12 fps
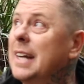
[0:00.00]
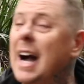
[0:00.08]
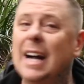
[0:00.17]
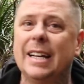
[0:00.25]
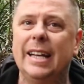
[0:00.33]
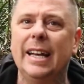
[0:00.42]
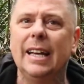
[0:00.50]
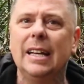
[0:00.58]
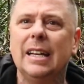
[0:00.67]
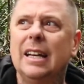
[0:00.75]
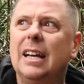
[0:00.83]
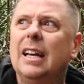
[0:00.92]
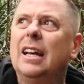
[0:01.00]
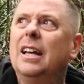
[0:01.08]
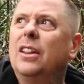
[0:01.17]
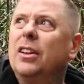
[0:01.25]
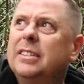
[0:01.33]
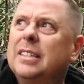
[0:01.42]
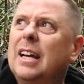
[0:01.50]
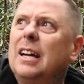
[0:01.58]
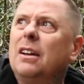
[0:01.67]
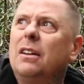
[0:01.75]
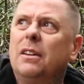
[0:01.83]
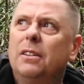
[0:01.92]
dark in here. There's
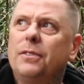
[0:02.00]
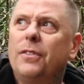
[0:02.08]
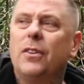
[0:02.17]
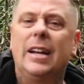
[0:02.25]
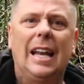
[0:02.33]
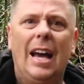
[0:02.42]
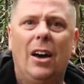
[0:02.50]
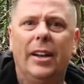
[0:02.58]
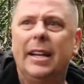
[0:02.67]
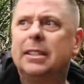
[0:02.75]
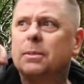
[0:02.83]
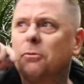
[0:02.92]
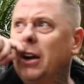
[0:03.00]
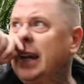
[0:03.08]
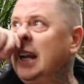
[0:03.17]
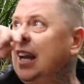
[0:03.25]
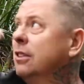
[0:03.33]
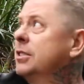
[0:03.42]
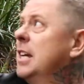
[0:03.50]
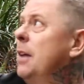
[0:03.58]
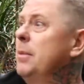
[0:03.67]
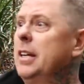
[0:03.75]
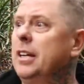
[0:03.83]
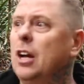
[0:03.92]
very cloudy, some rain clouds
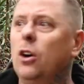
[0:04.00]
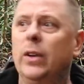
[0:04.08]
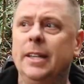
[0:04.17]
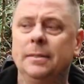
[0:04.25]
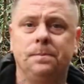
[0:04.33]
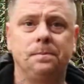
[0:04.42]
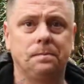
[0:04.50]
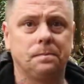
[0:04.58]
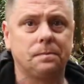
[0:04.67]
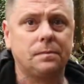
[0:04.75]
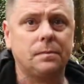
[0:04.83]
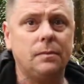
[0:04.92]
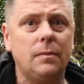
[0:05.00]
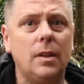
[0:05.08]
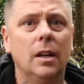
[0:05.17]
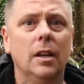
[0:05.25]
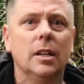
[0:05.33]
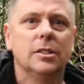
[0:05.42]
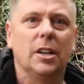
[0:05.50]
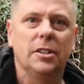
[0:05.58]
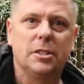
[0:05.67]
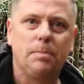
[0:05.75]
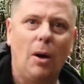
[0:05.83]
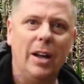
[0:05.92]
coming and going. So
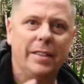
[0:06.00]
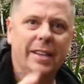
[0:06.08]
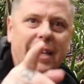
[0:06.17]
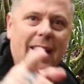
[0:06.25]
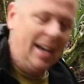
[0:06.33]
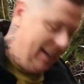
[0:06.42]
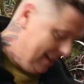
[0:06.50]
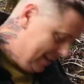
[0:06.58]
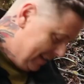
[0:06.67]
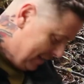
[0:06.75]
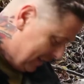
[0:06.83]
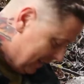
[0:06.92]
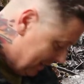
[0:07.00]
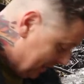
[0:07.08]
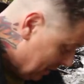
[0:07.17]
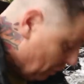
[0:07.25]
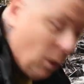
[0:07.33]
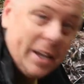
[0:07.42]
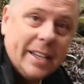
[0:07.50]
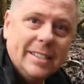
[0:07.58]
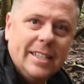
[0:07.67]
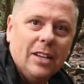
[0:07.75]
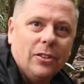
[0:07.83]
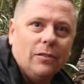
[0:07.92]
despite the, what you
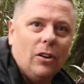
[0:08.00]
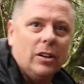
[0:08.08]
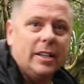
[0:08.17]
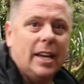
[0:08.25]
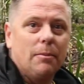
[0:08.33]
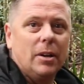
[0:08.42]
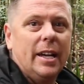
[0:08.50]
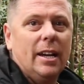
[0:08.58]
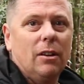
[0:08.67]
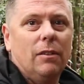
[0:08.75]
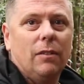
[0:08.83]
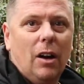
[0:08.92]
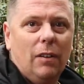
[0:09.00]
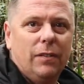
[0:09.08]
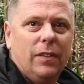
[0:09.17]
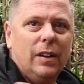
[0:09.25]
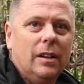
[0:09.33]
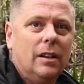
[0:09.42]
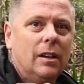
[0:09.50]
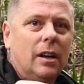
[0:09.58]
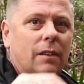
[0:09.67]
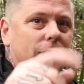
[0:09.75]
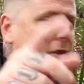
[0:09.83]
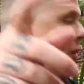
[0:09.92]
can see on the vlogging camera here,
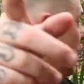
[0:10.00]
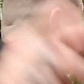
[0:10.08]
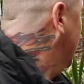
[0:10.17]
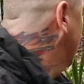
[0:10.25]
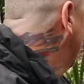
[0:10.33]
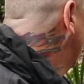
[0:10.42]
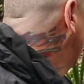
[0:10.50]
I've